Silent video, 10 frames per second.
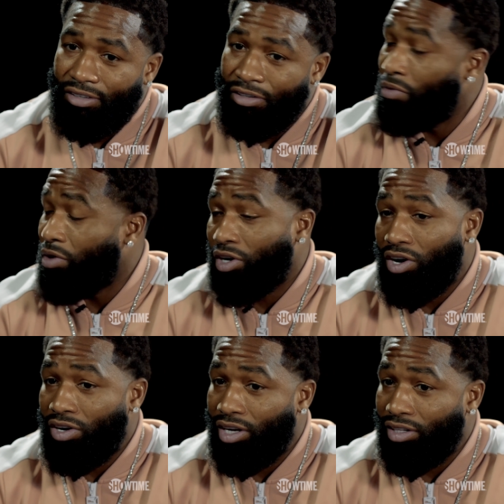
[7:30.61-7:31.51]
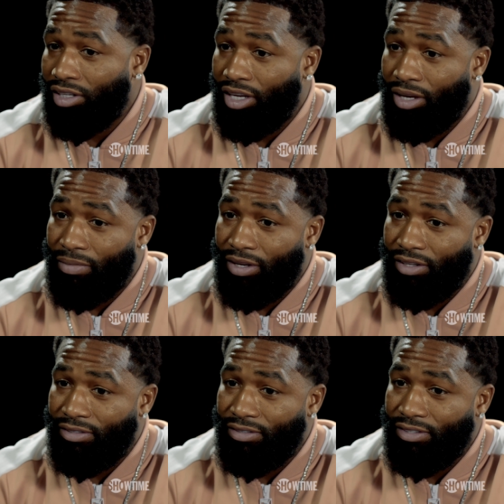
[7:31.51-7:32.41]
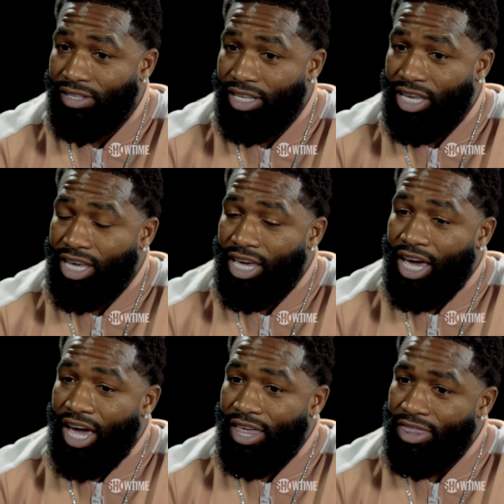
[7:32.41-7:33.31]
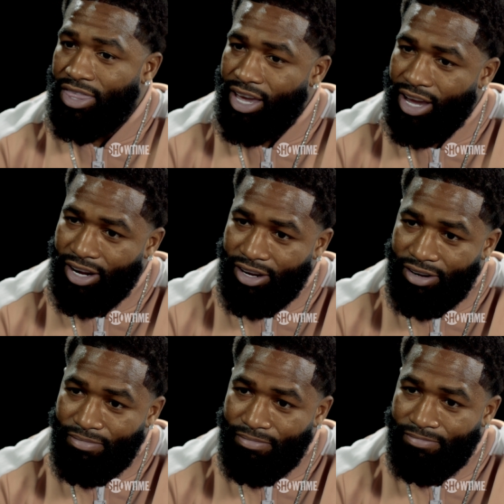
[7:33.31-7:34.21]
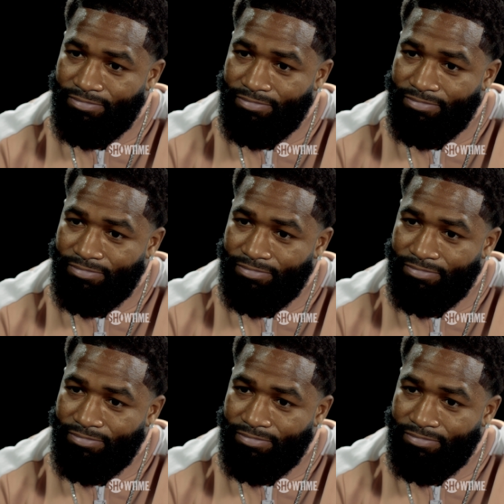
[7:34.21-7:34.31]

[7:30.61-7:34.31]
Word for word: No one called out the can man. And then